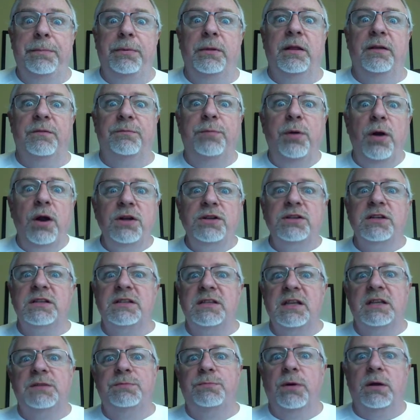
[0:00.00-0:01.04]
people have
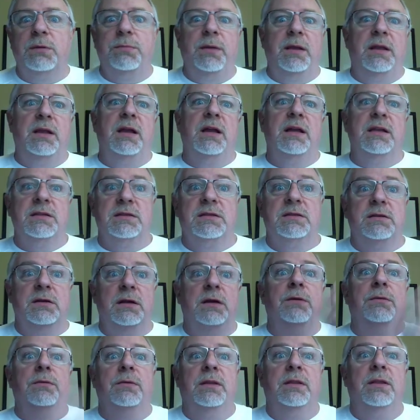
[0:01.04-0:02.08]
purchased this book, because
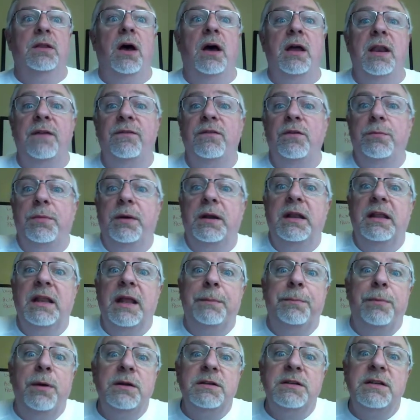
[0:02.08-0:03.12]
not everybody
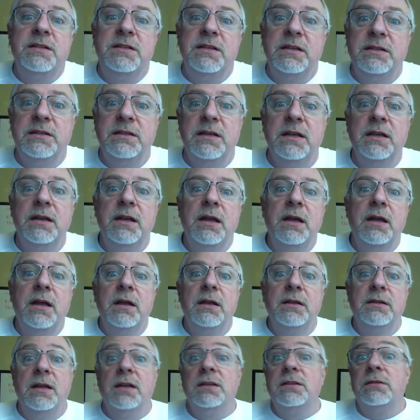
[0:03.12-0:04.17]
that purchases it
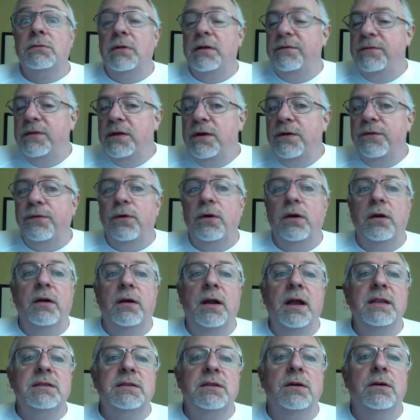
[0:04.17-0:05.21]
does a review for it,
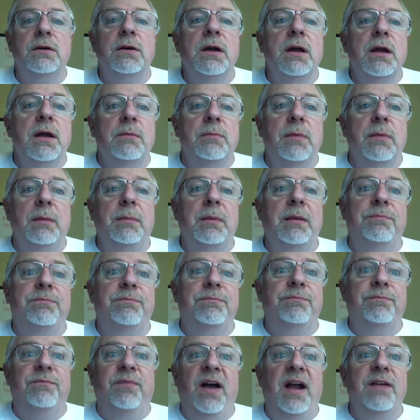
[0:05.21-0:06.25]
right? So
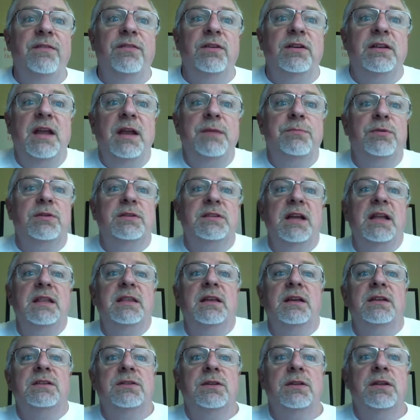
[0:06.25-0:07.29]
maybe 5 or 10%
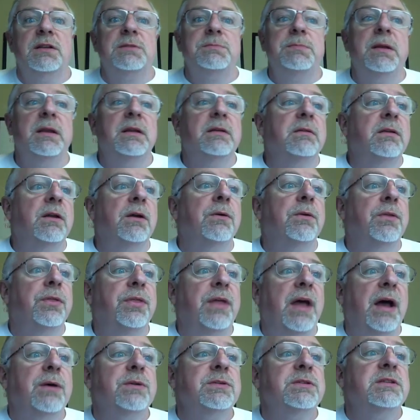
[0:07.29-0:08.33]
does. So there's been
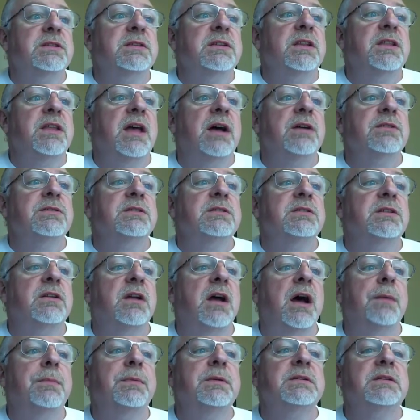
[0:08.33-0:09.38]
thousands and thousands of
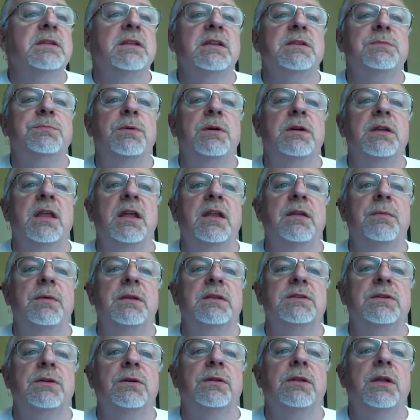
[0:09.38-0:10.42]
copies of this book that have
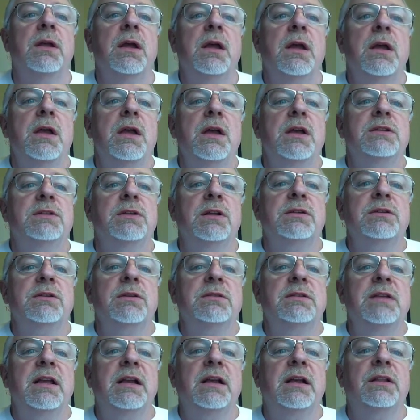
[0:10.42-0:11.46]
been sold. So let's
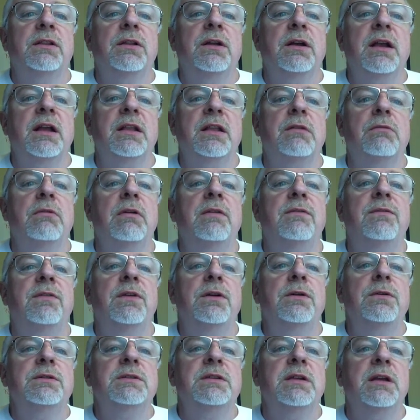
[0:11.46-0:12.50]
go take a look at the
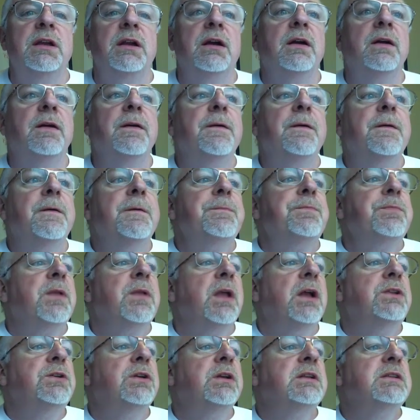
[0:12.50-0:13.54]
reviews here,
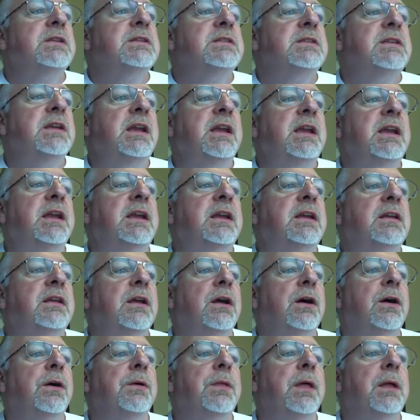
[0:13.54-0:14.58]
and you can see
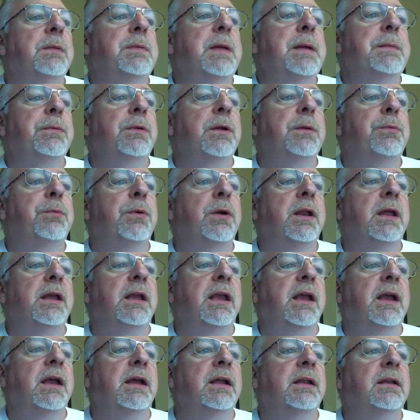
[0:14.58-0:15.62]
that people are
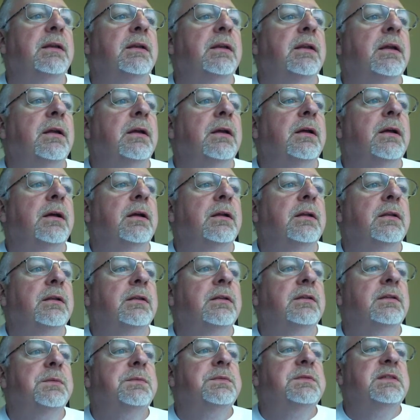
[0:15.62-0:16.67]
putting in
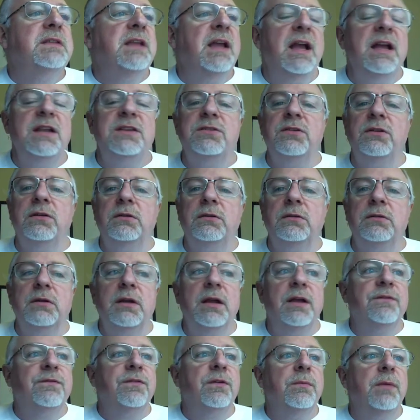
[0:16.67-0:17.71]
substantial
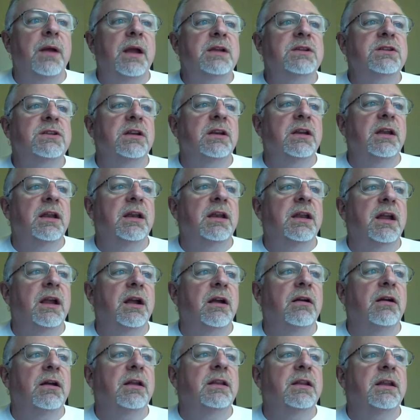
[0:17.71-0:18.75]
information in
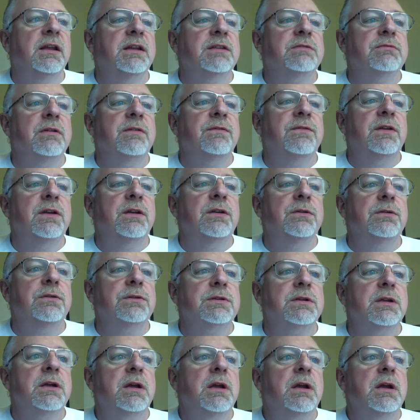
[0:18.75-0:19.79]
here in these
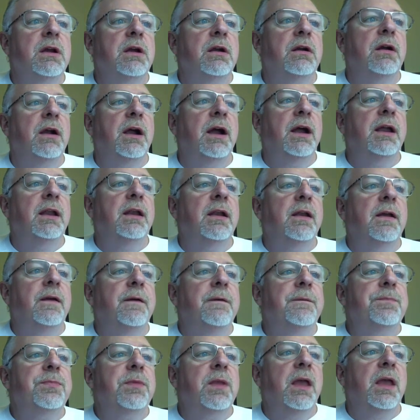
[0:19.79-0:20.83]
reviews, right?
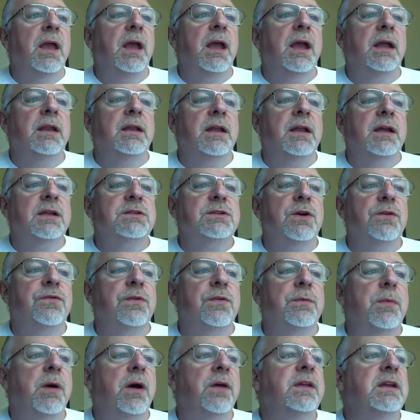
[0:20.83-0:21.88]
And so
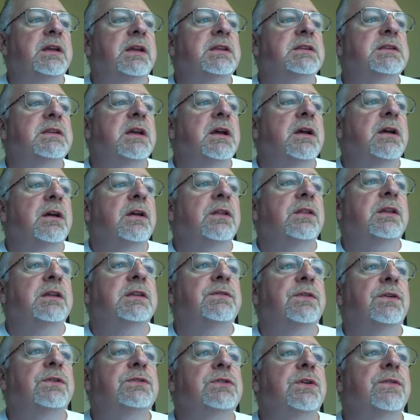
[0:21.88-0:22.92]
from all these
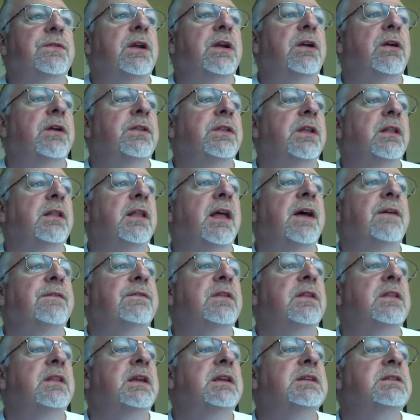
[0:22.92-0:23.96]
views over here on the
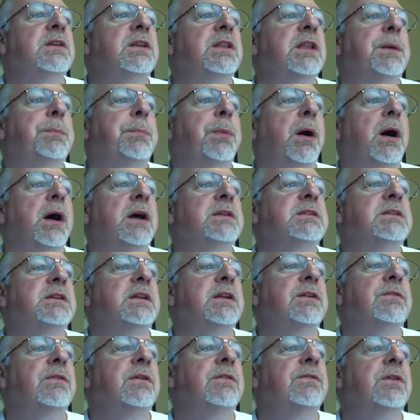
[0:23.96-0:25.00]
left, these are the
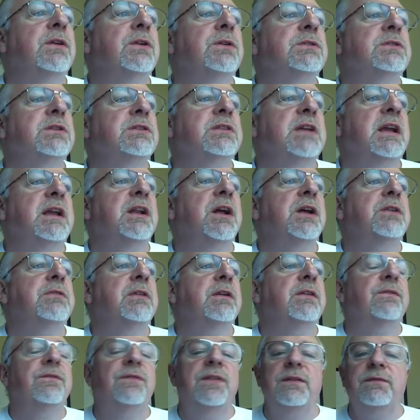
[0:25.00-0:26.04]
positive reviews. There's
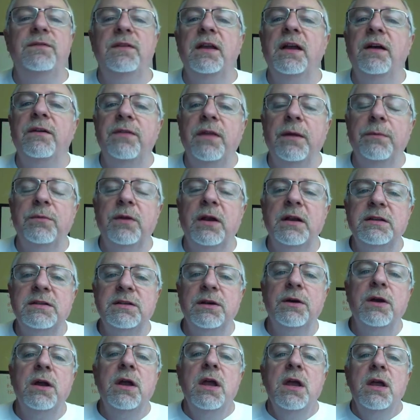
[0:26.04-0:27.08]
850 of them, right?
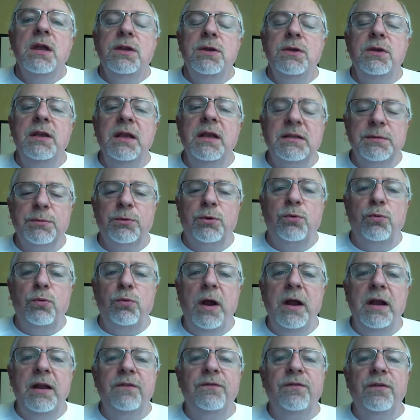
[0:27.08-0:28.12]
So you can get some
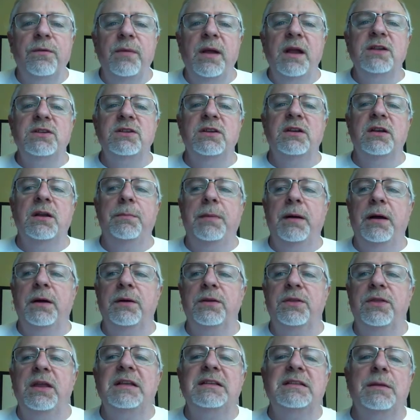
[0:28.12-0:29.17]
great information
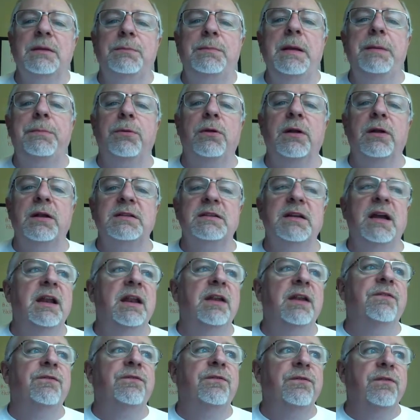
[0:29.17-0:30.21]
about things that people are
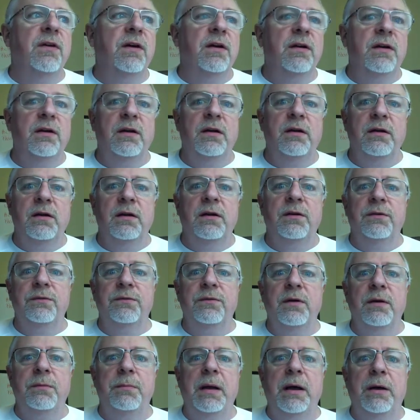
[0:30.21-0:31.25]
excited
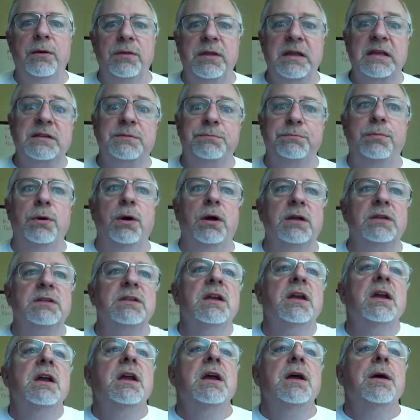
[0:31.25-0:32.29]
about these books.
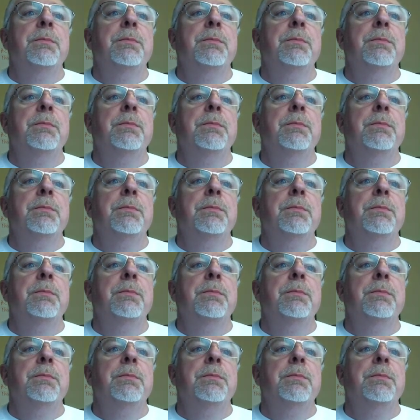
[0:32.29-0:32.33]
